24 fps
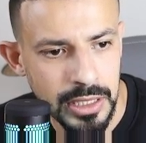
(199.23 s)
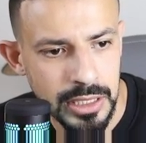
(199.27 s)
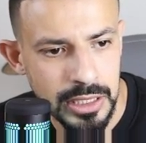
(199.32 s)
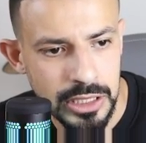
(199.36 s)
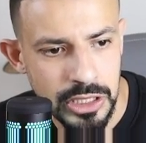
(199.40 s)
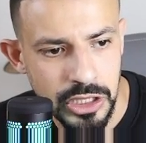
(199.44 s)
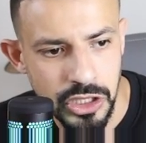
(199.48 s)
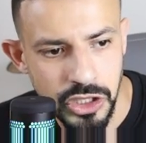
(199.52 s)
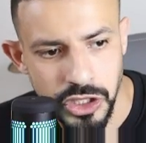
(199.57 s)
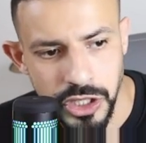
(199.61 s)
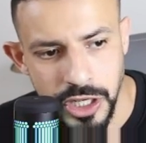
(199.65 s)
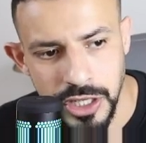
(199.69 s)

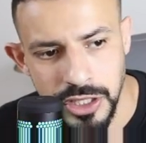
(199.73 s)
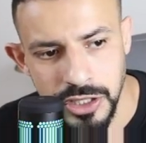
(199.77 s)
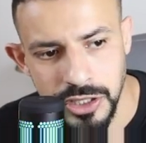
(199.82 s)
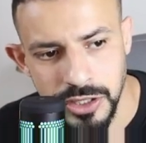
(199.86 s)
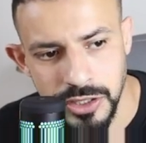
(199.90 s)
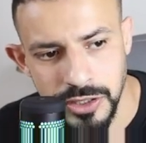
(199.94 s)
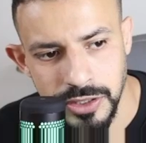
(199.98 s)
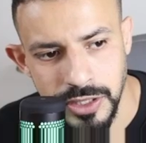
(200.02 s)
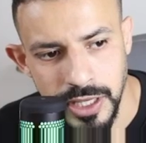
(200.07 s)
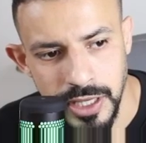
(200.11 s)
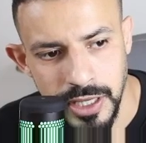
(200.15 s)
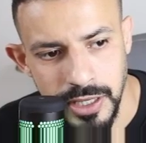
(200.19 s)
change
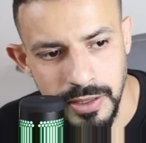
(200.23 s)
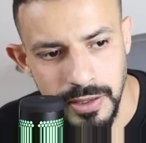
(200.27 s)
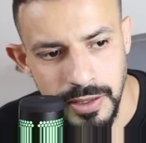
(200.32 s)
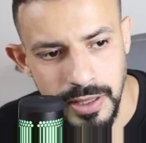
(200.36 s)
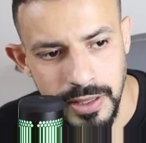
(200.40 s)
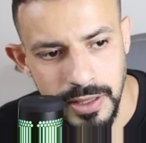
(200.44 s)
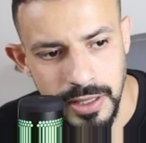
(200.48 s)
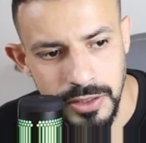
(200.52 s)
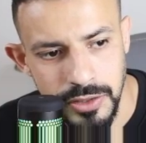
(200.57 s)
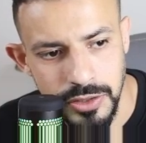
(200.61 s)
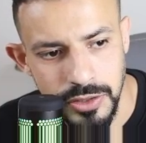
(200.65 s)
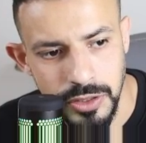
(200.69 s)
state,
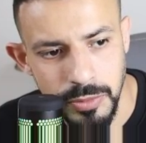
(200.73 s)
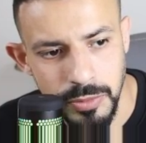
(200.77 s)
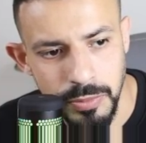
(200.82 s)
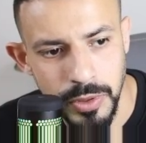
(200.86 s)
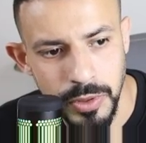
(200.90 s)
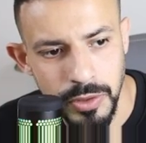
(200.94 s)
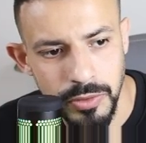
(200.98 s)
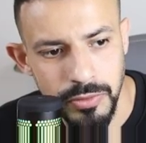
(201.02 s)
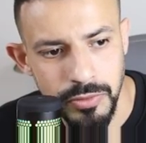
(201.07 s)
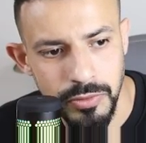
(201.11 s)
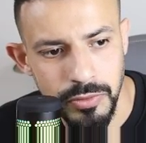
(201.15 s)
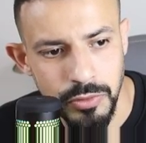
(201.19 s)
and then
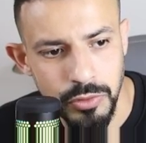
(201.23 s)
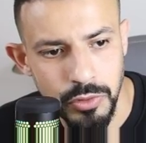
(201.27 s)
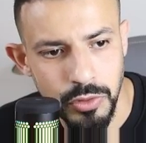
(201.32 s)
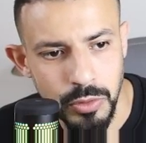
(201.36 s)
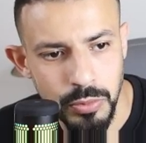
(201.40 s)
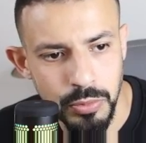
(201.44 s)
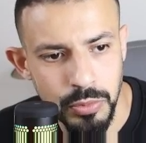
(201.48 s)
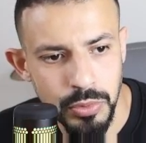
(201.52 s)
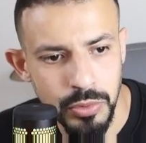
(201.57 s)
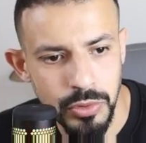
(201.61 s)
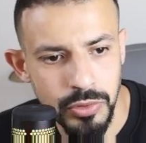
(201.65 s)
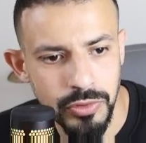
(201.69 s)
submit for
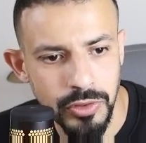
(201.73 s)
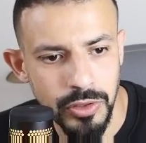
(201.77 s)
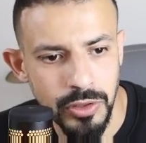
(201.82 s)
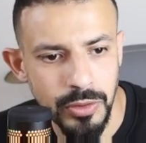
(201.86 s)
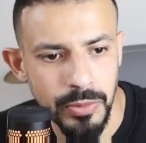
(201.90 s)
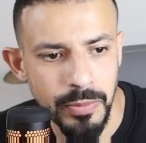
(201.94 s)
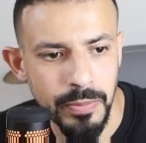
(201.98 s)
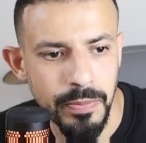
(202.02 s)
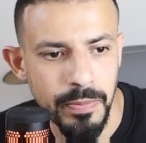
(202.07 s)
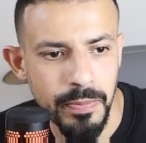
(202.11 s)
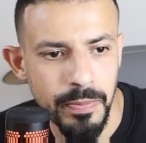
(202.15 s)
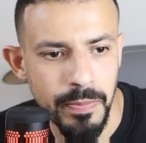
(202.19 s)
approval.